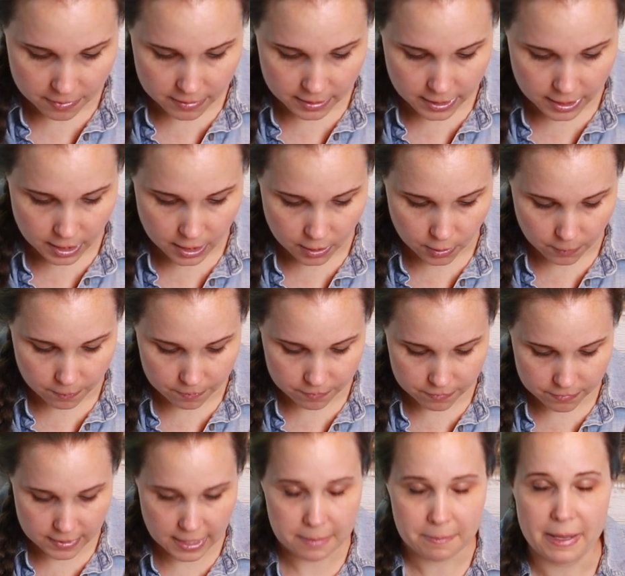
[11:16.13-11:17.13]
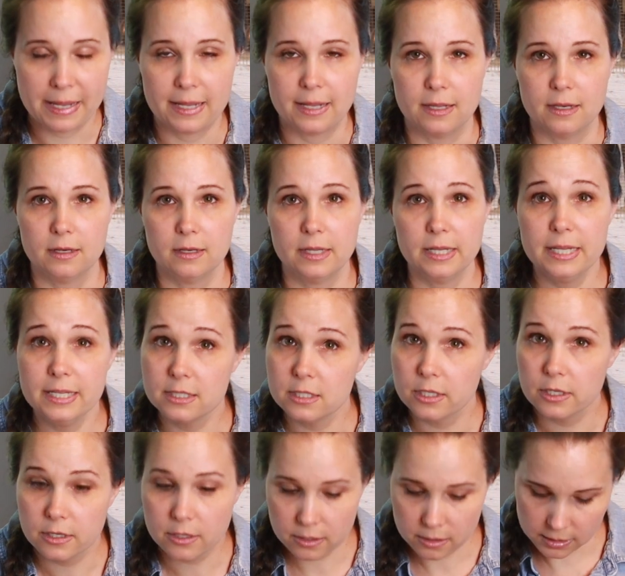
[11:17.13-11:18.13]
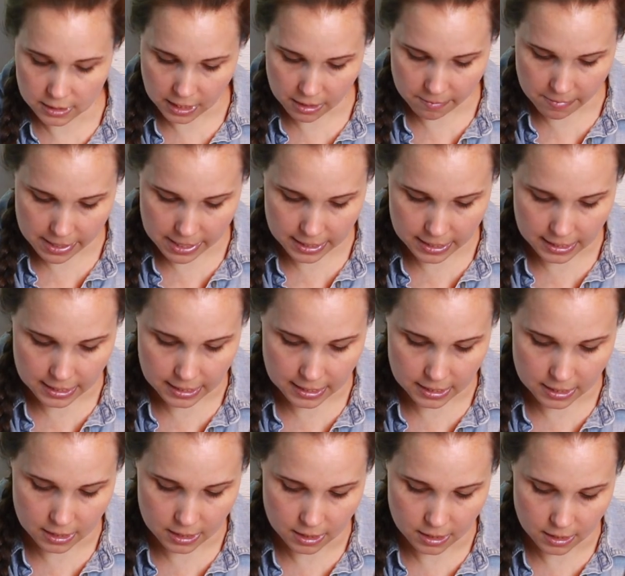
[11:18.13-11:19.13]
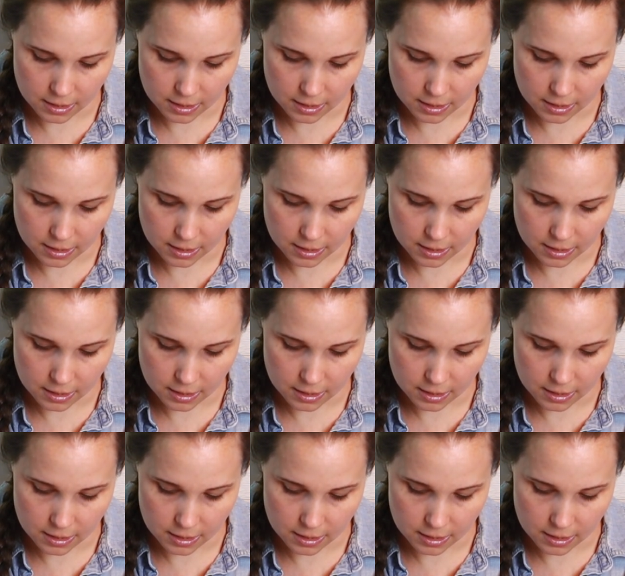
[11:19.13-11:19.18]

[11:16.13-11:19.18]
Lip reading: you know, they make it easier, they make it